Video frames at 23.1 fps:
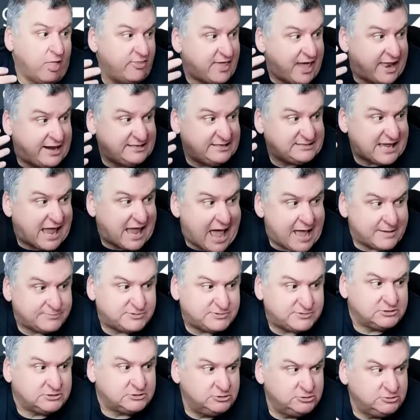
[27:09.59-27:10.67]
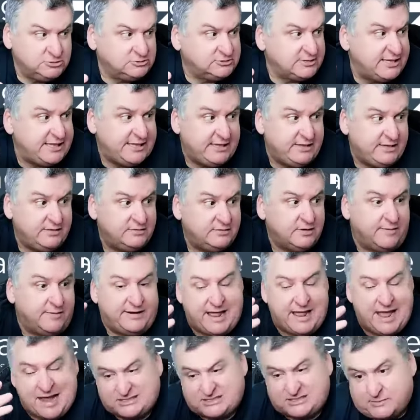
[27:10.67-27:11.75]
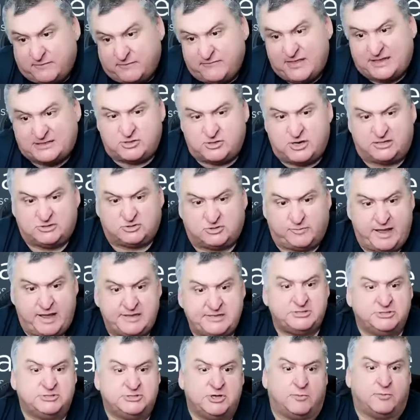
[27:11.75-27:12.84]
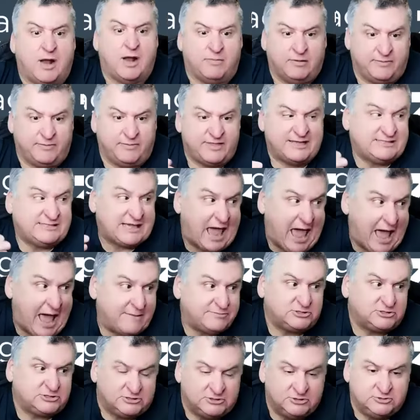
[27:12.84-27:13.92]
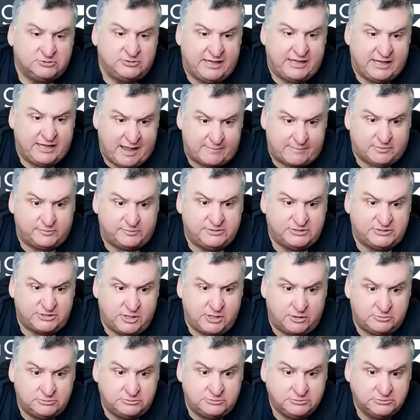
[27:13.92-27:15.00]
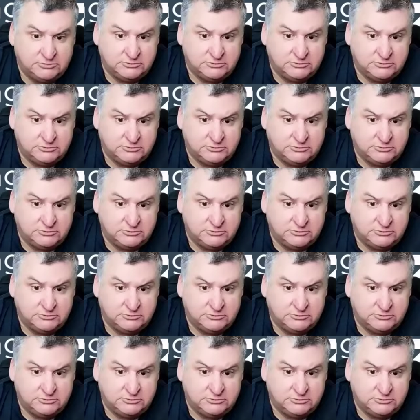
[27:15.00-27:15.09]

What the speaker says: That is absolutely, I mean, heck, some of that's transformation zone probably, but that's absolutely enablement zone.